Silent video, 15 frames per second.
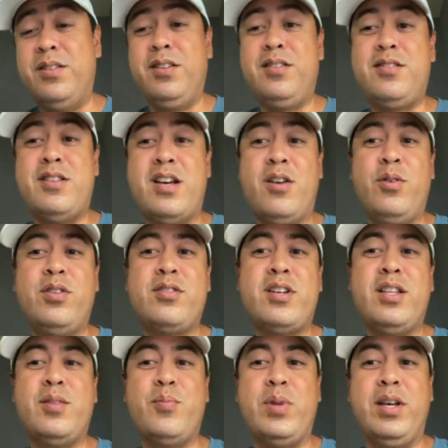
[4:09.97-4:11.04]
He's now
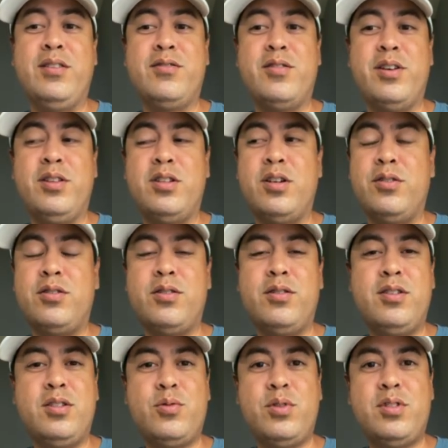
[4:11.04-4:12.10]
inside the baseline, though, so
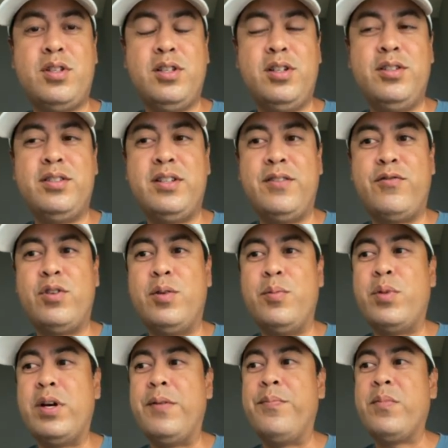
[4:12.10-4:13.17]
this was a little
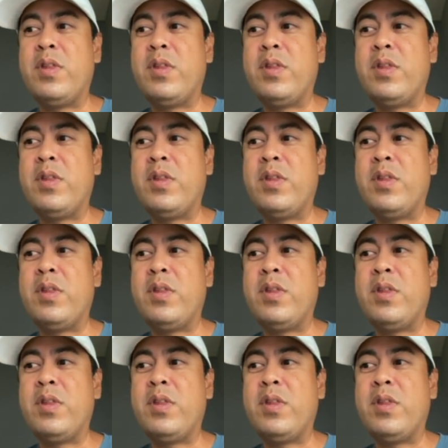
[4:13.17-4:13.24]
different. But